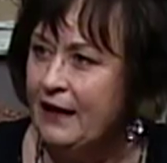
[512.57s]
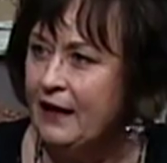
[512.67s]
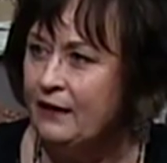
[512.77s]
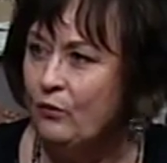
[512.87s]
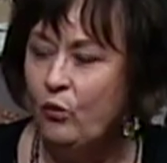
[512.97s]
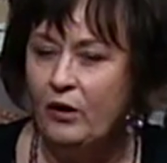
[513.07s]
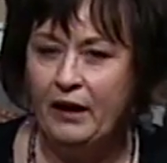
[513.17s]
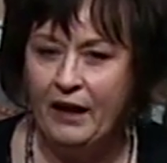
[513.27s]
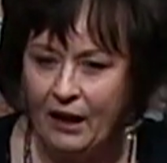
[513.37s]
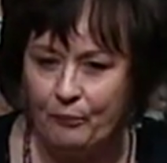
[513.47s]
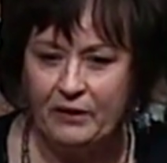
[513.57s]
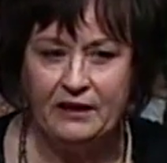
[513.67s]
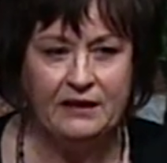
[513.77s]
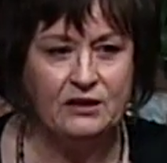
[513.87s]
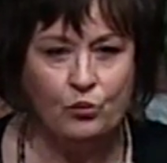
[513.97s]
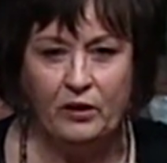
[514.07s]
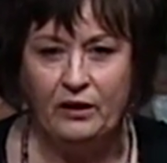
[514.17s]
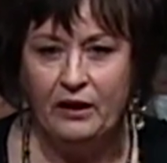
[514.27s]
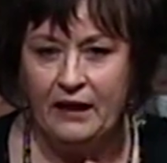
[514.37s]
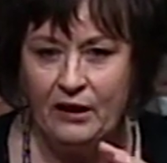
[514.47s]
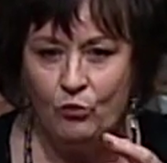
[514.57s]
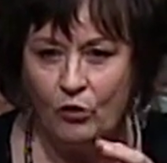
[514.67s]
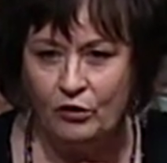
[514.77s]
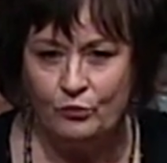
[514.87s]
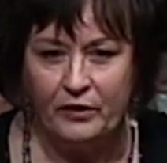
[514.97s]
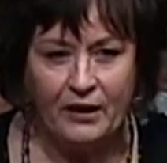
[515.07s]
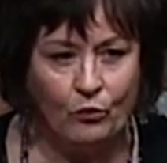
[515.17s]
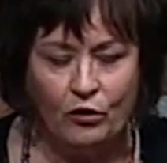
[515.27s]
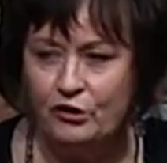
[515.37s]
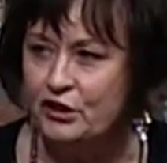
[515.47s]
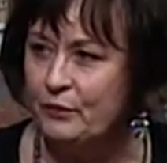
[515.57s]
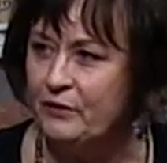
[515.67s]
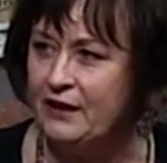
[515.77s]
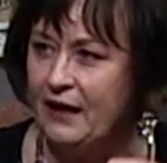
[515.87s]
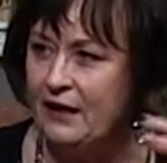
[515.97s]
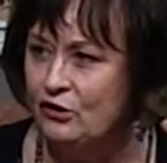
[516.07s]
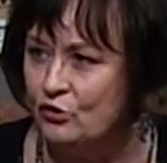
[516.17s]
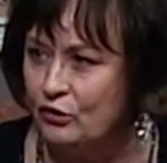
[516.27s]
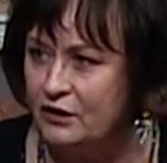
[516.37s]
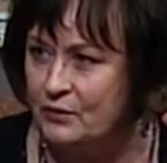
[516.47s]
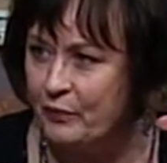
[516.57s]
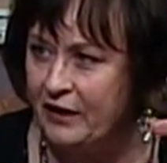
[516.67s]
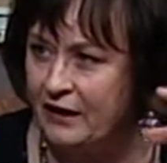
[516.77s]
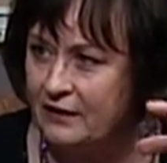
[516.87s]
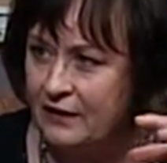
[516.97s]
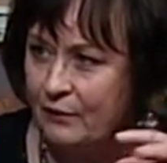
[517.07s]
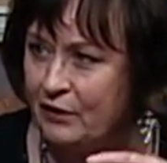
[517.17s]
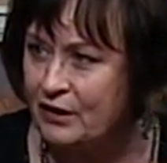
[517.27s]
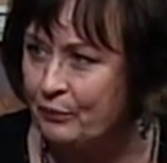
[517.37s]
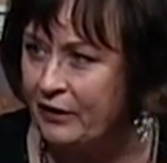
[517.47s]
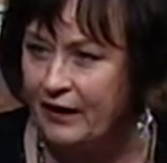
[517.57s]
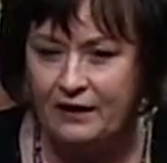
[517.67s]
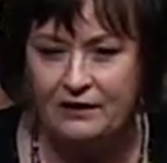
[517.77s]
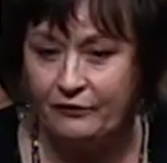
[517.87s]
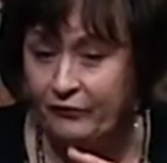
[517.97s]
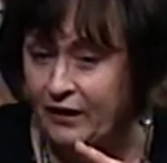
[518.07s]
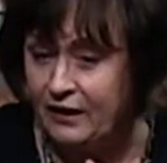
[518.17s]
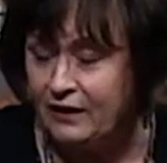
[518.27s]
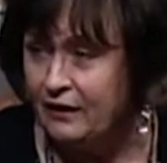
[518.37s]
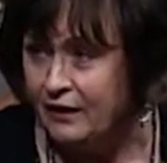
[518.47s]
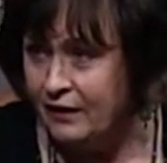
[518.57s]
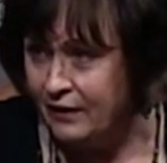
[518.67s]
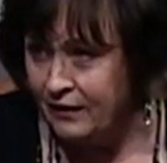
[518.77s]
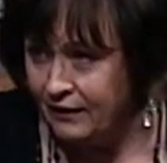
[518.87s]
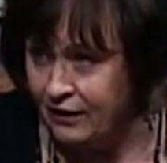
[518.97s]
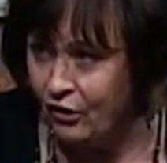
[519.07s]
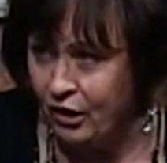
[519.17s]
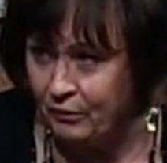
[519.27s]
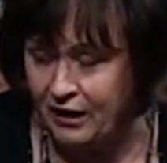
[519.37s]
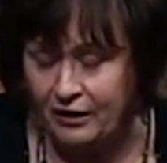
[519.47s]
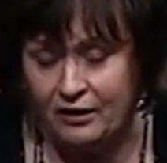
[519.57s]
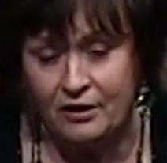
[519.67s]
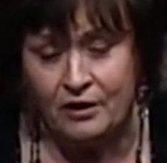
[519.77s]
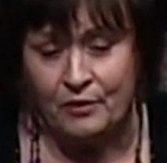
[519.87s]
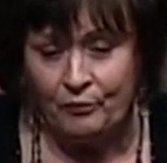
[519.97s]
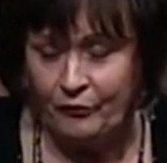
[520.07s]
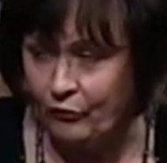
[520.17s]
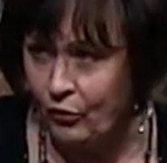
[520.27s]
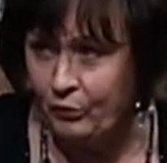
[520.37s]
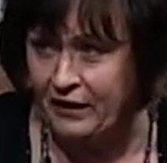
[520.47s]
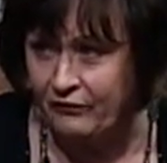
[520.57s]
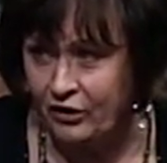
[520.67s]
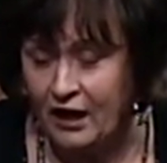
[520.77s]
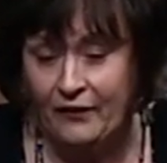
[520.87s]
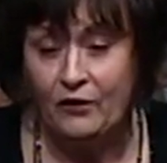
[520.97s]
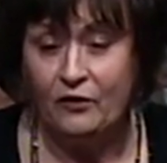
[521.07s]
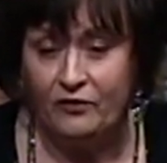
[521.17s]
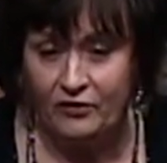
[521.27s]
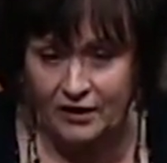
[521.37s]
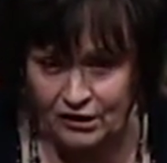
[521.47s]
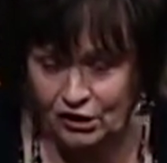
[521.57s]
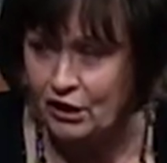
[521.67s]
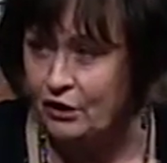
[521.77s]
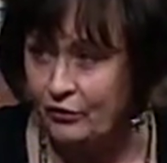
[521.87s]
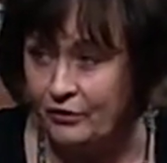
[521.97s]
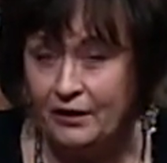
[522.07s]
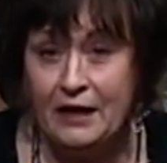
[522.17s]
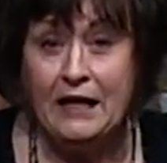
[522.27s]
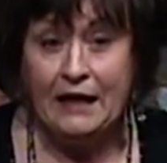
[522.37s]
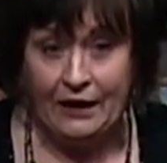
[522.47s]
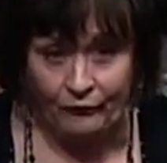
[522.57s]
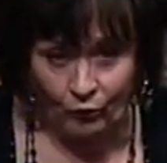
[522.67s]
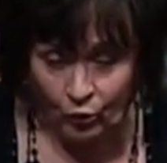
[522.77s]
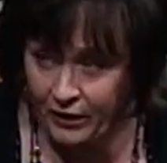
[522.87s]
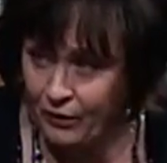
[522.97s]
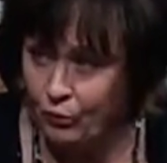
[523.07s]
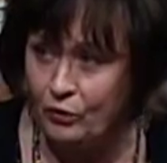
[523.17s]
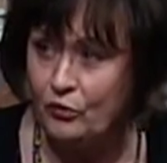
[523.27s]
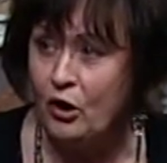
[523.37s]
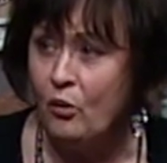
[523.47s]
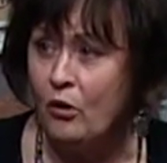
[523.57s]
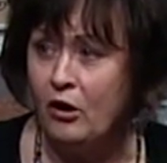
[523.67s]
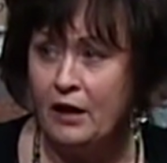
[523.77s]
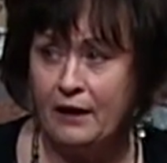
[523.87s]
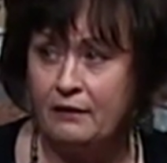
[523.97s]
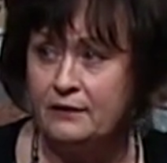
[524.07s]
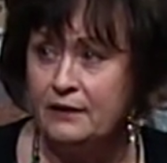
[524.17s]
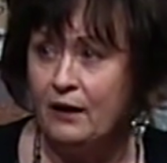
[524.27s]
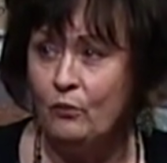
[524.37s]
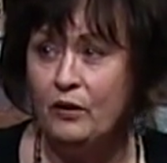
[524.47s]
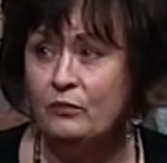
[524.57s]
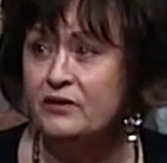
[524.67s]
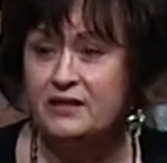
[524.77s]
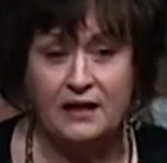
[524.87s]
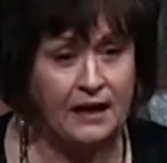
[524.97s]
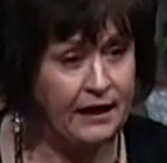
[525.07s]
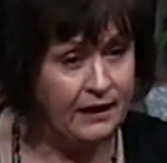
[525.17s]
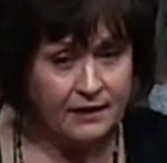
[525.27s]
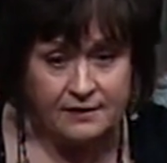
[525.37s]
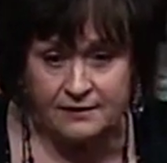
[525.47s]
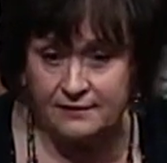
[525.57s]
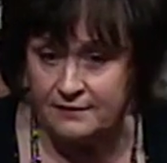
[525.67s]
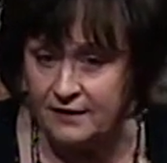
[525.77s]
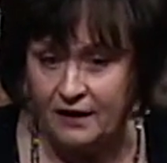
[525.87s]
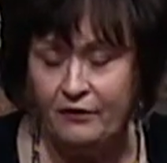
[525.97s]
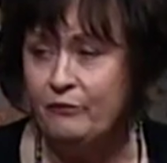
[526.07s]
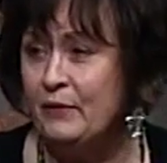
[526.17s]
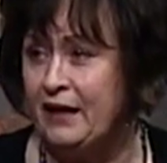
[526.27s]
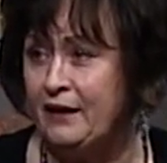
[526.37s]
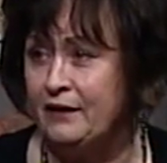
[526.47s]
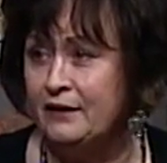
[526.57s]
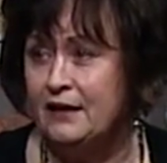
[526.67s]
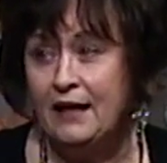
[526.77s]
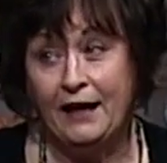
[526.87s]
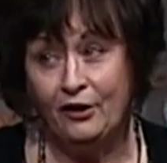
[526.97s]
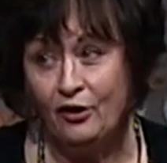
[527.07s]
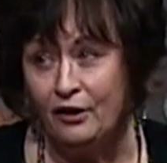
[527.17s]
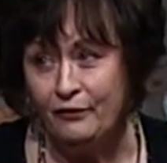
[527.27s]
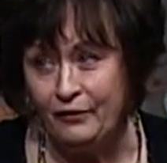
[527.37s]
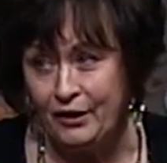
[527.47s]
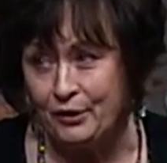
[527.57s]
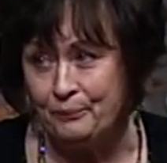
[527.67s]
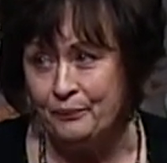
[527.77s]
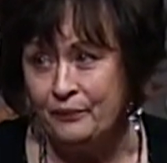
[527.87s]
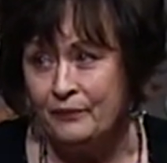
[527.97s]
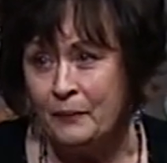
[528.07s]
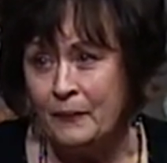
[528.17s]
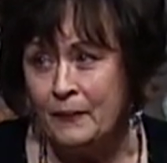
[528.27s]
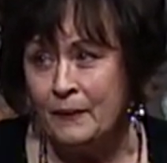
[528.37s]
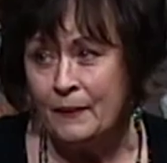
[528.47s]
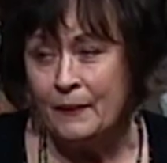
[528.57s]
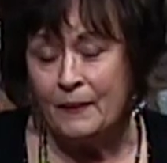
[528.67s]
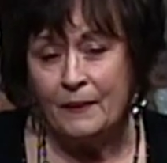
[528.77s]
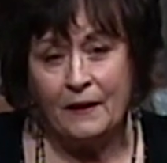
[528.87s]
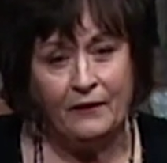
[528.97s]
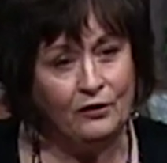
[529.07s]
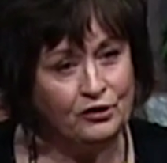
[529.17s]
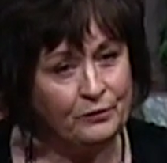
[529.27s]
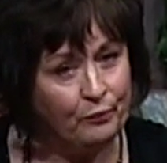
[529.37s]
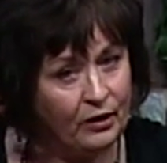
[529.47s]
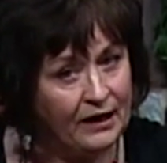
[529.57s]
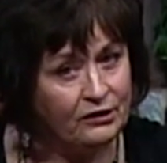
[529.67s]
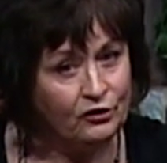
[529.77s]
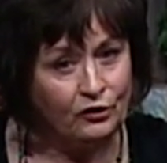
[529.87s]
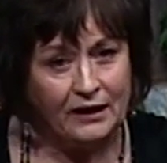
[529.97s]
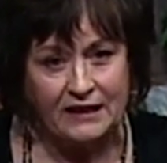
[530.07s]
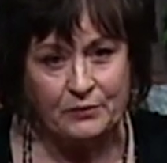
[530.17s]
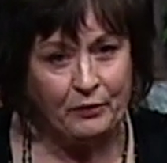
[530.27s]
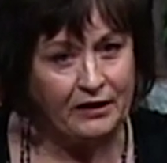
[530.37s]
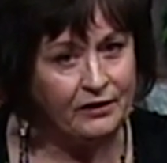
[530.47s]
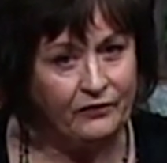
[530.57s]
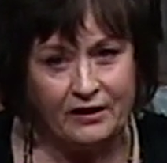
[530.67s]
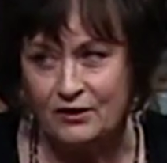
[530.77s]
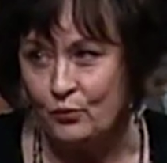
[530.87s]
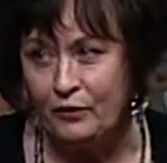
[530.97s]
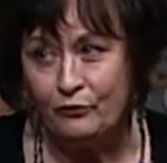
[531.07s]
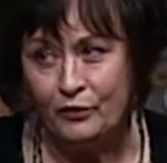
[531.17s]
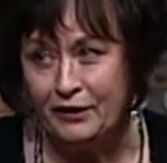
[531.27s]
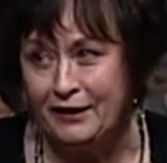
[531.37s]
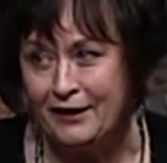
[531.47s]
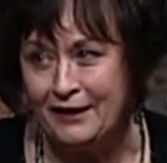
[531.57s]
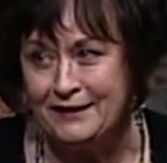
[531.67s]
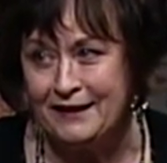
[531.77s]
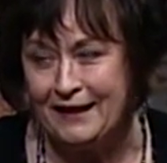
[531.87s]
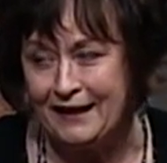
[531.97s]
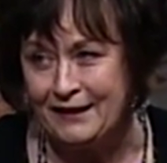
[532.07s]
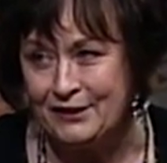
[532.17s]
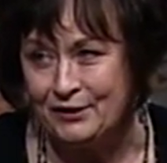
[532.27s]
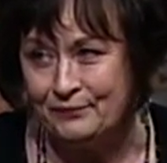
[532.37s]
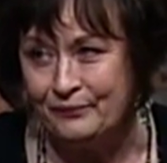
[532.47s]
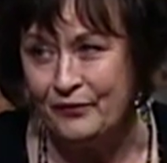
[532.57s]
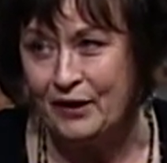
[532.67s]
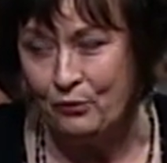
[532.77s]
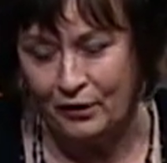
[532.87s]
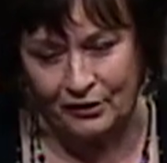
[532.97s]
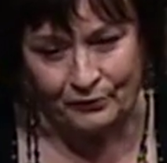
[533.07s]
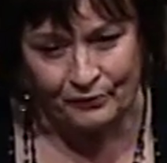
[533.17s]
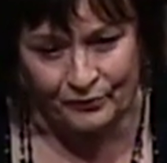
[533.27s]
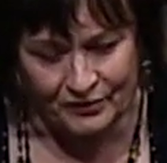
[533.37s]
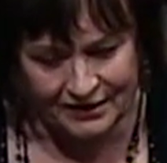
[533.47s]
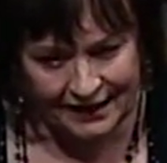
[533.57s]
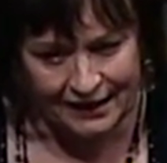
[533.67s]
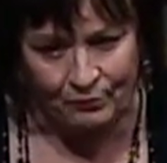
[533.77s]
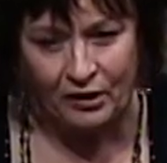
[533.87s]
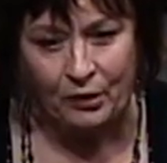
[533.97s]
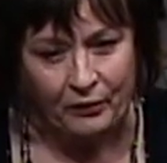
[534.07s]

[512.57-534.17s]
And what happened is when he wor- when they worshiped, the angels began to come into play and defeated the army before we ever got there. This year, if we will go all out and we will say, none of me and all of him, and there's a practical aspect of this we've really got to get that I want to say in a minute.